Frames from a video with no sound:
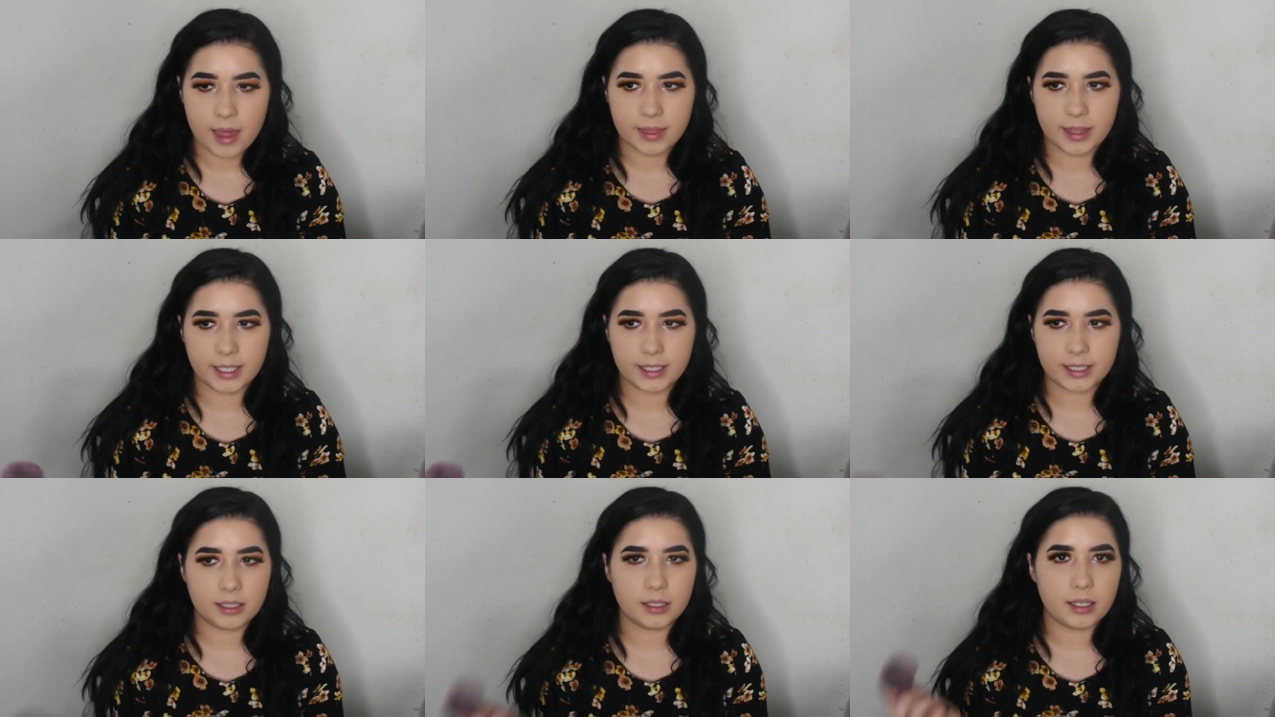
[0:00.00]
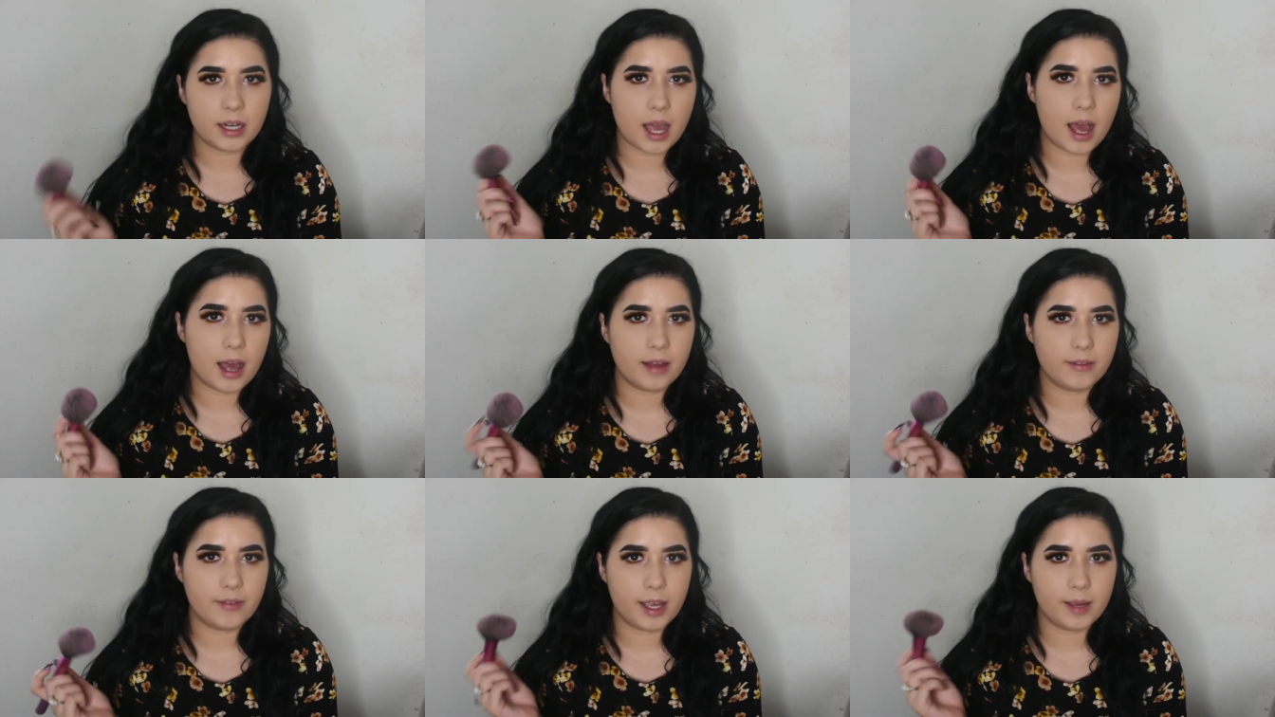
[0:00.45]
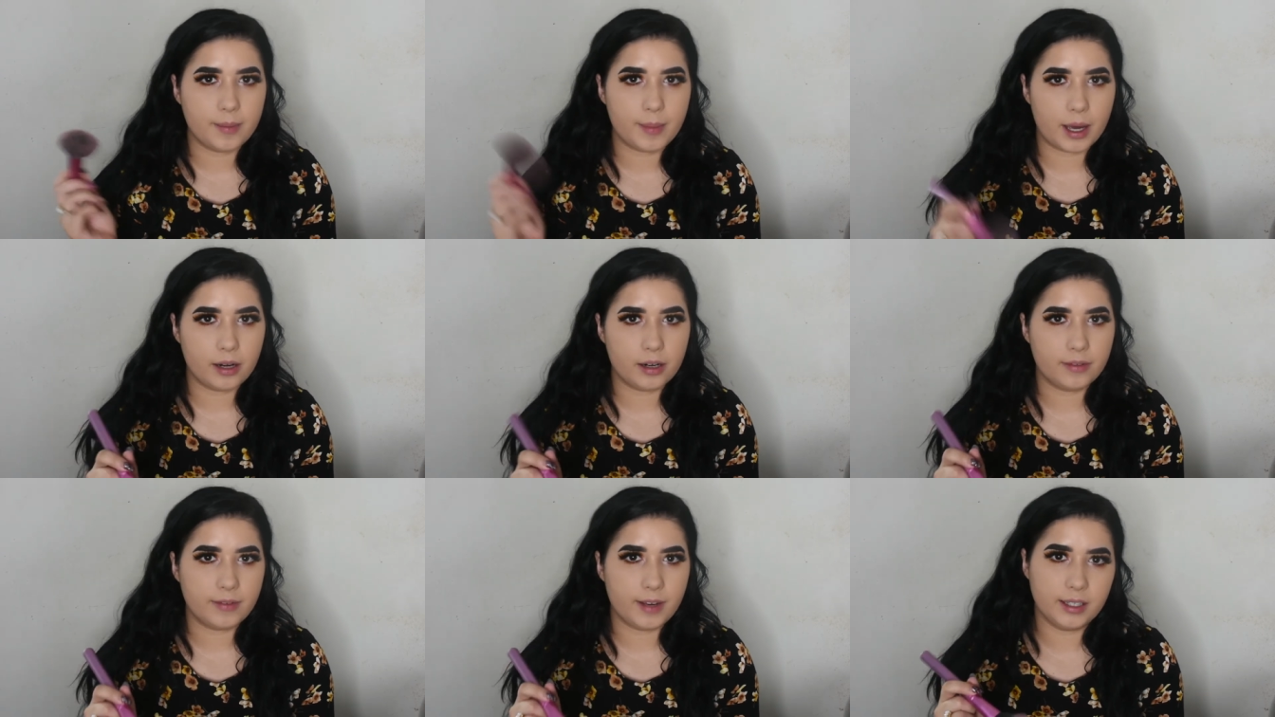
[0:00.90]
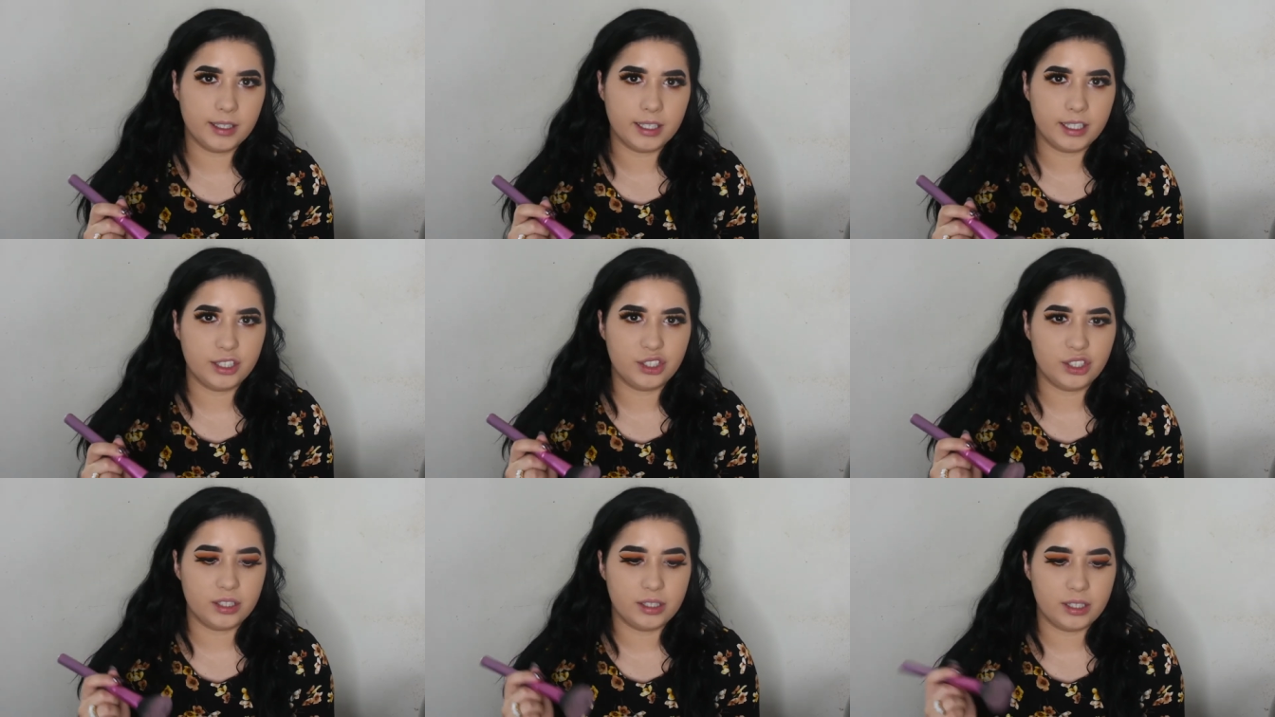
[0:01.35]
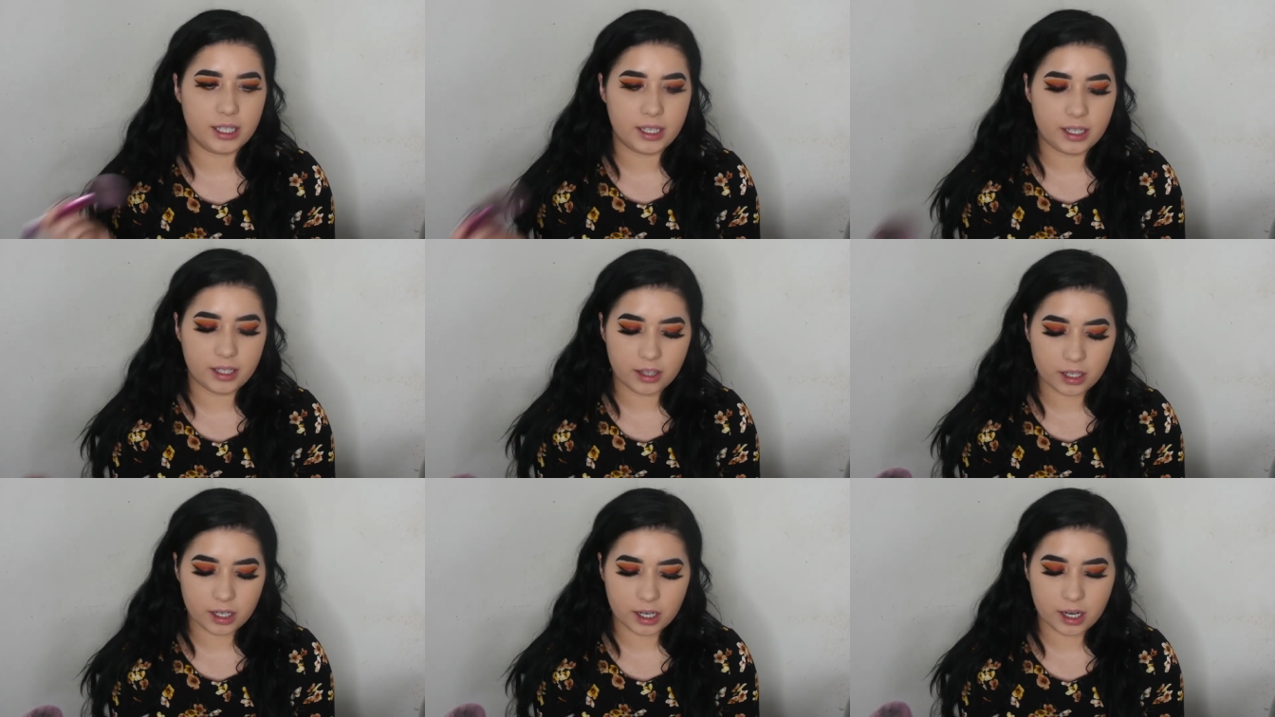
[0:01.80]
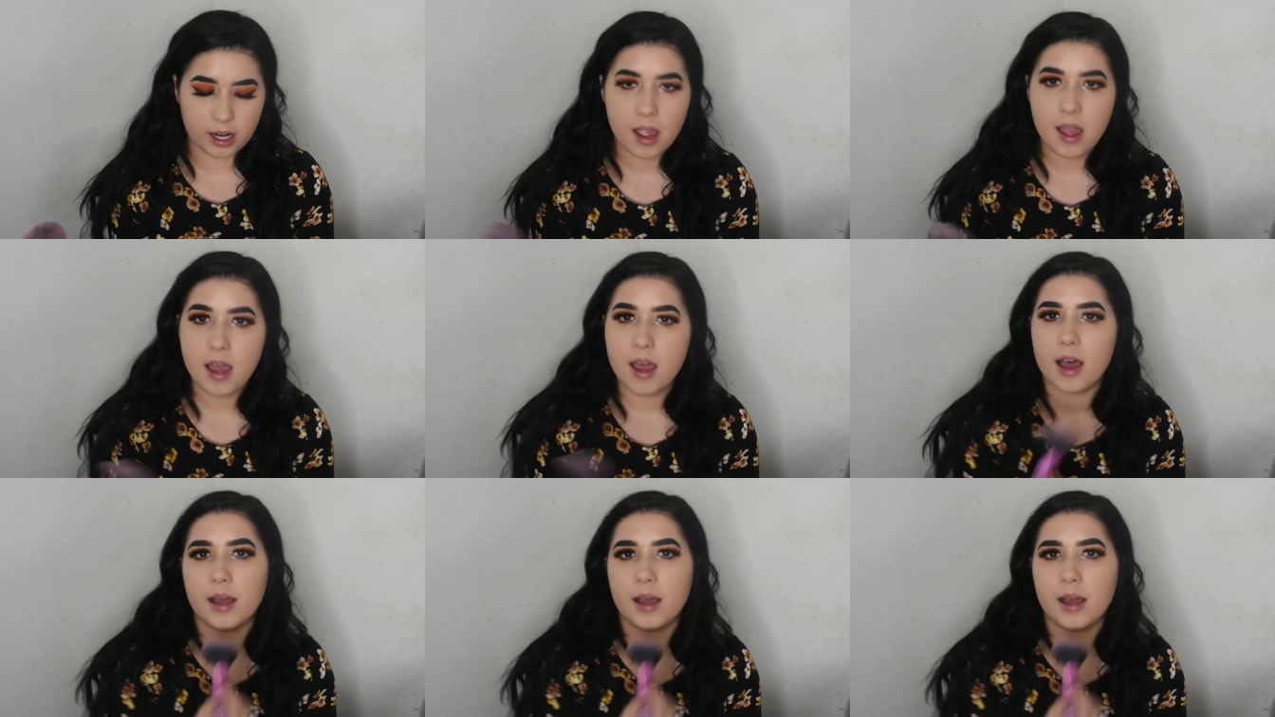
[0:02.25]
they didn't have a powder foundation either.